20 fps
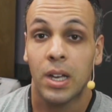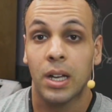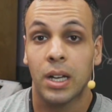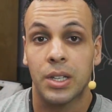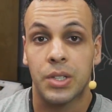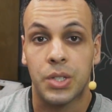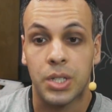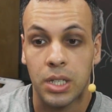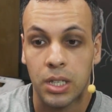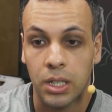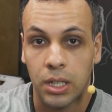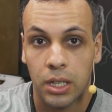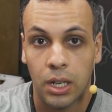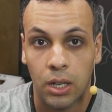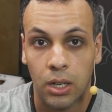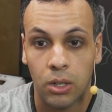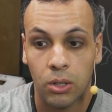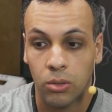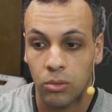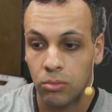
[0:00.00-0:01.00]
a
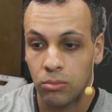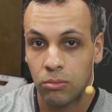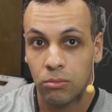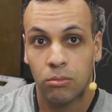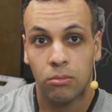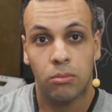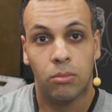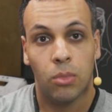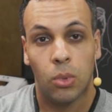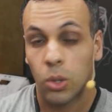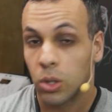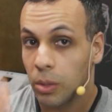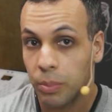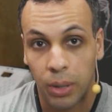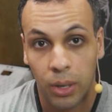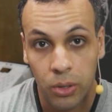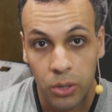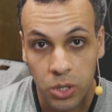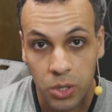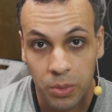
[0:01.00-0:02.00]
CEO or a
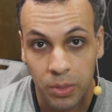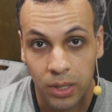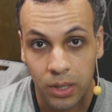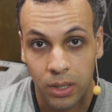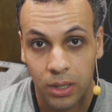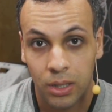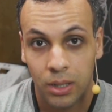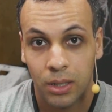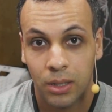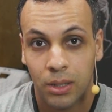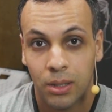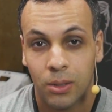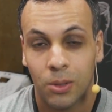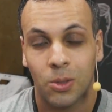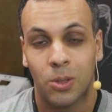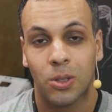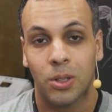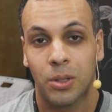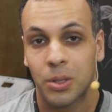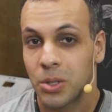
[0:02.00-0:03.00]
postman,
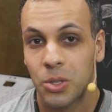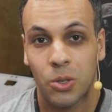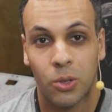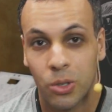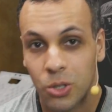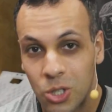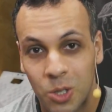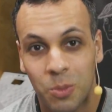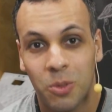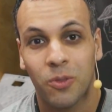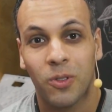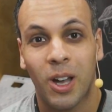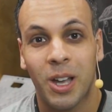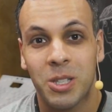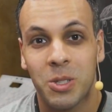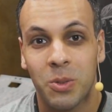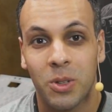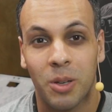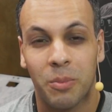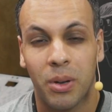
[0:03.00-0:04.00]
or a
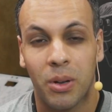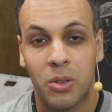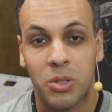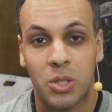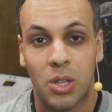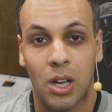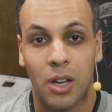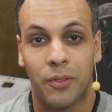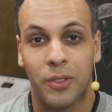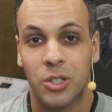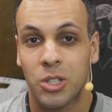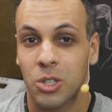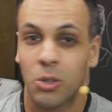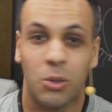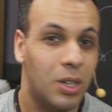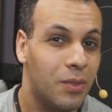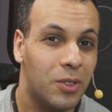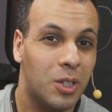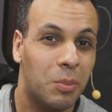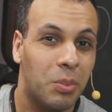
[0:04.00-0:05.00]
supervisor at a post office, or
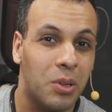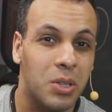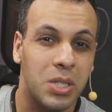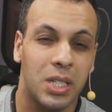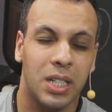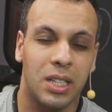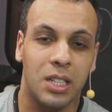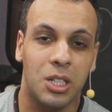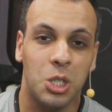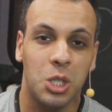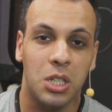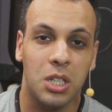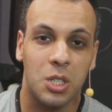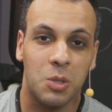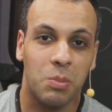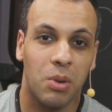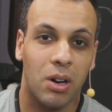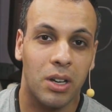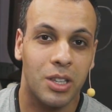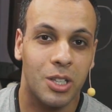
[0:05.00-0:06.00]
even the person at the Genius
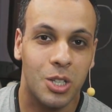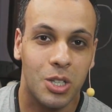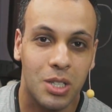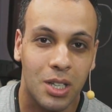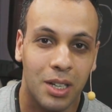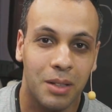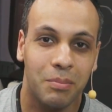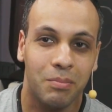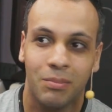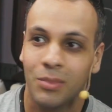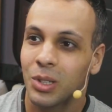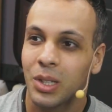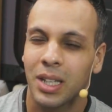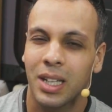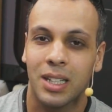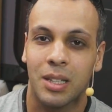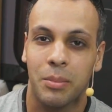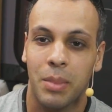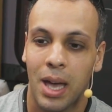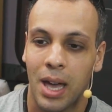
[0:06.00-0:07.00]
Bar that's just looking
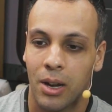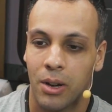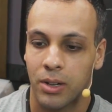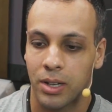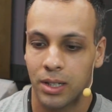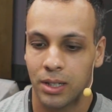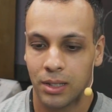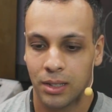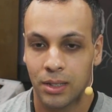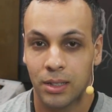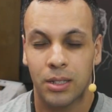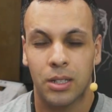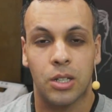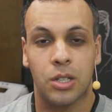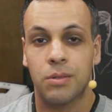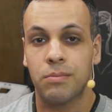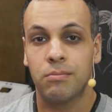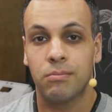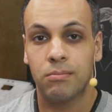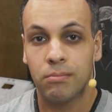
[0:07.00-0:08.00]
at the battery.
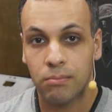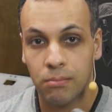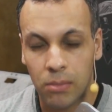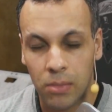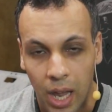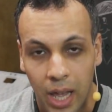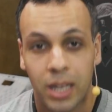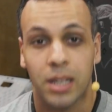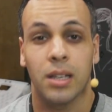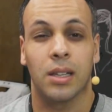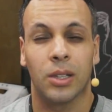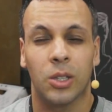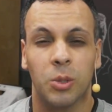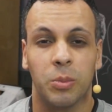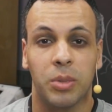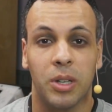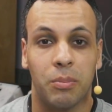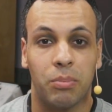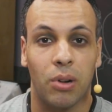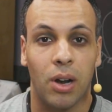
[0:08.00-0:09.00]
Just take a little
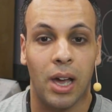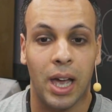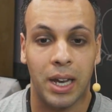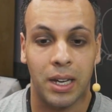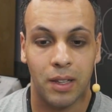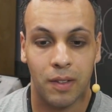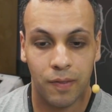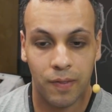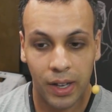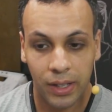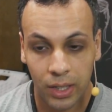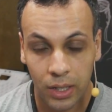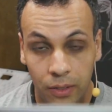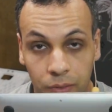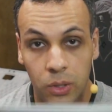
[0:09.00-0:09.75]
bit of pride in the fact that if